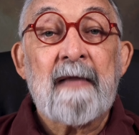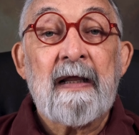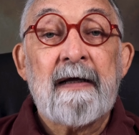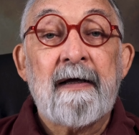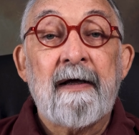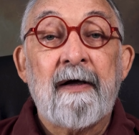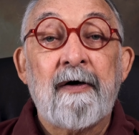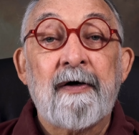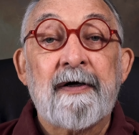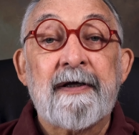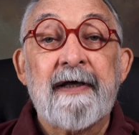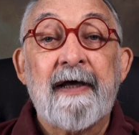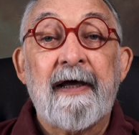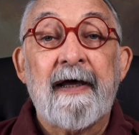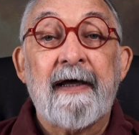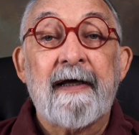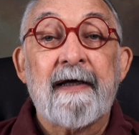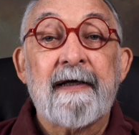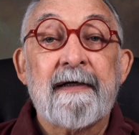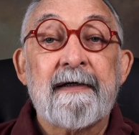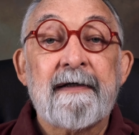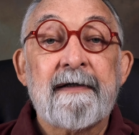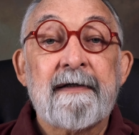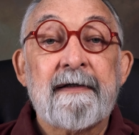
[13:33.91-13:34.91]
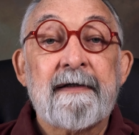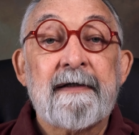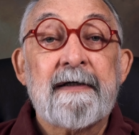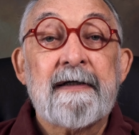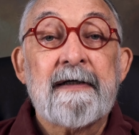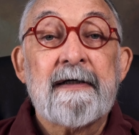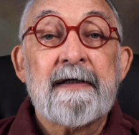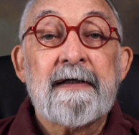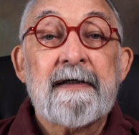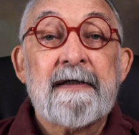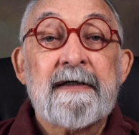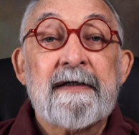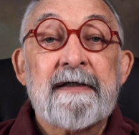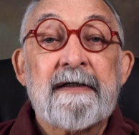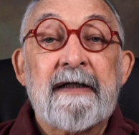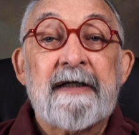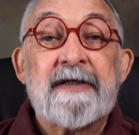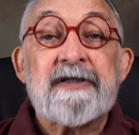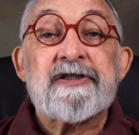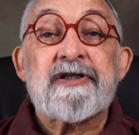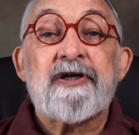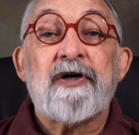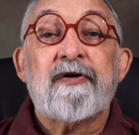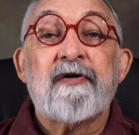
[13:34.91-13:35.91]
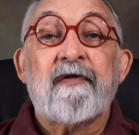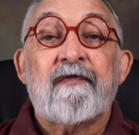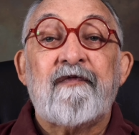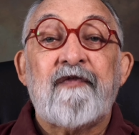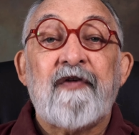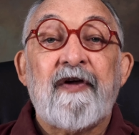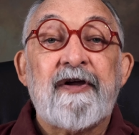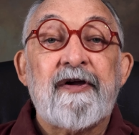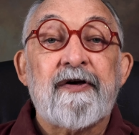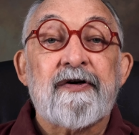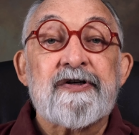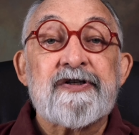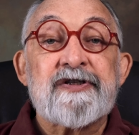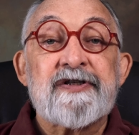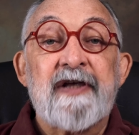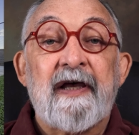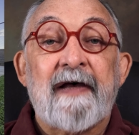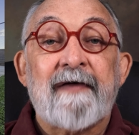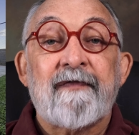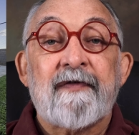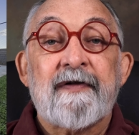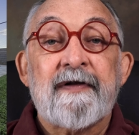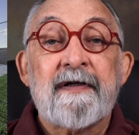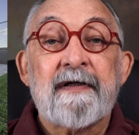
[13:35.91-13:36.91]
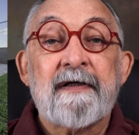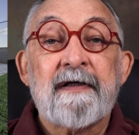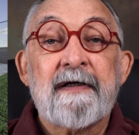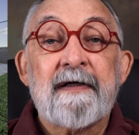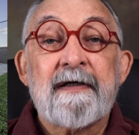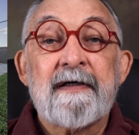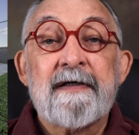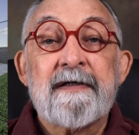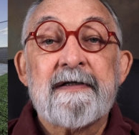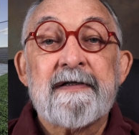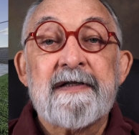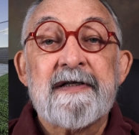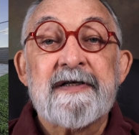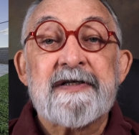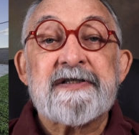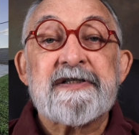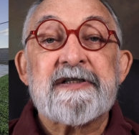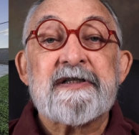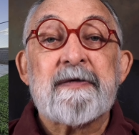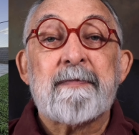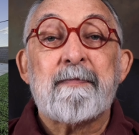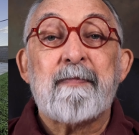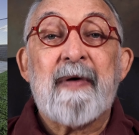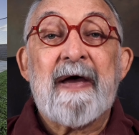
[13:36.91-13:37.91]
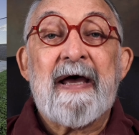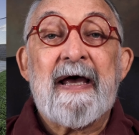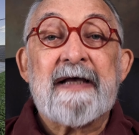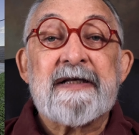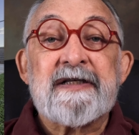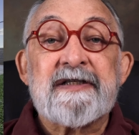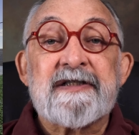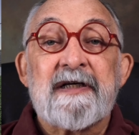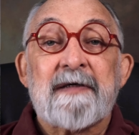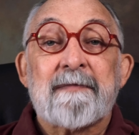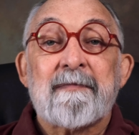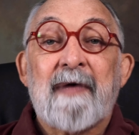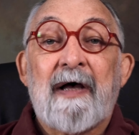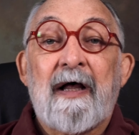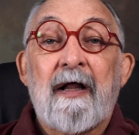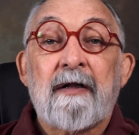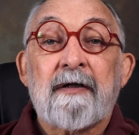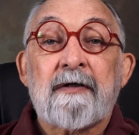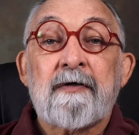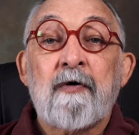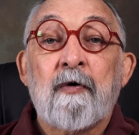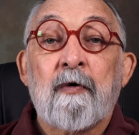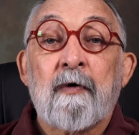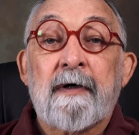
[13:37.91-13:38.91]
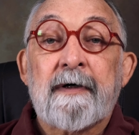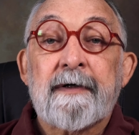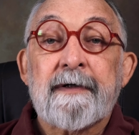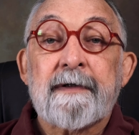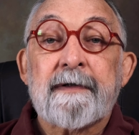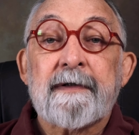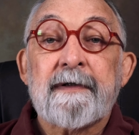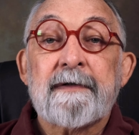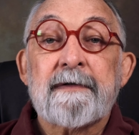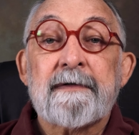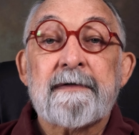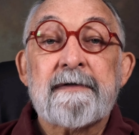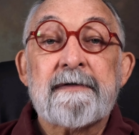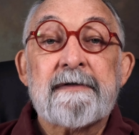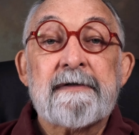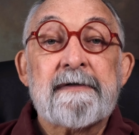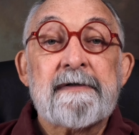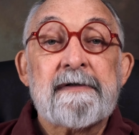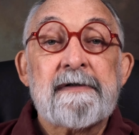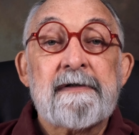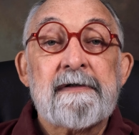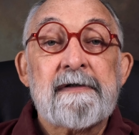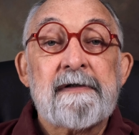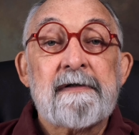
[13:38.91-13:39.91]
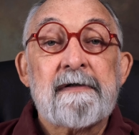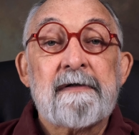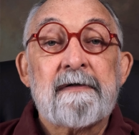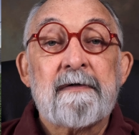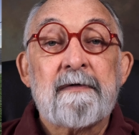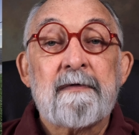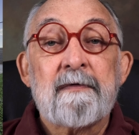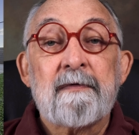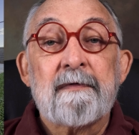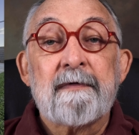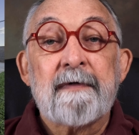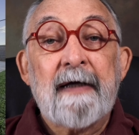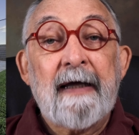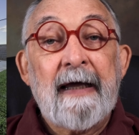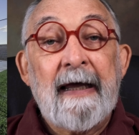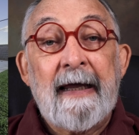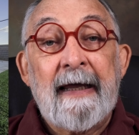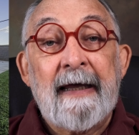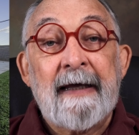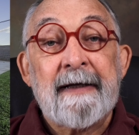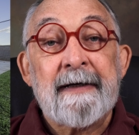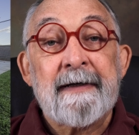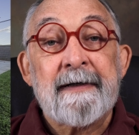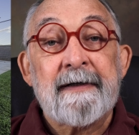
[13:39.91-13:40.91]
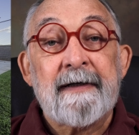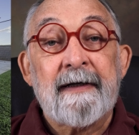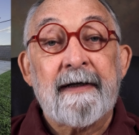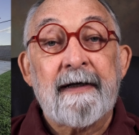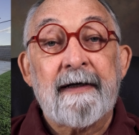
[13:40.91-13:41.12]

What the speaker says: Okay. Let's go to figure 7. This is a basketball court. And